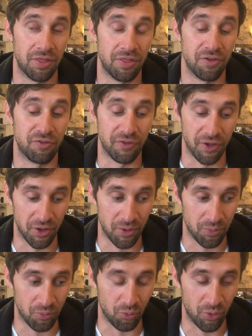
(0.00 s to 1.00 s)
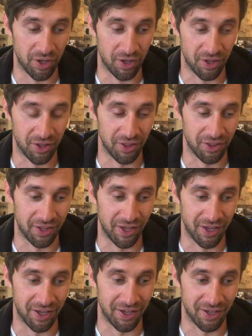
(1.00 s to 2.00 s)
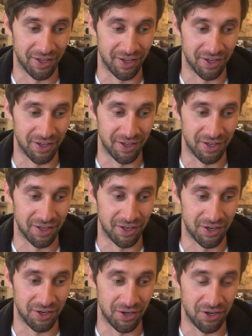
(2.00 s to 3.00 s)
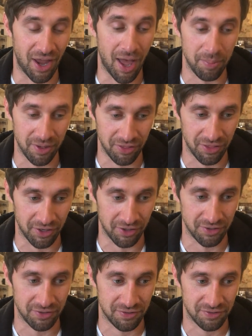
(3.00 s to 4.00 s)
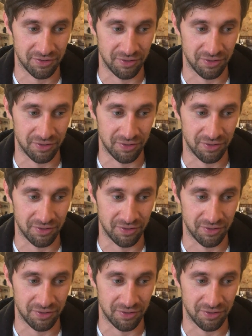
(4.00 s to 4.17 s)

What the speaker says: The film will not be in theaters.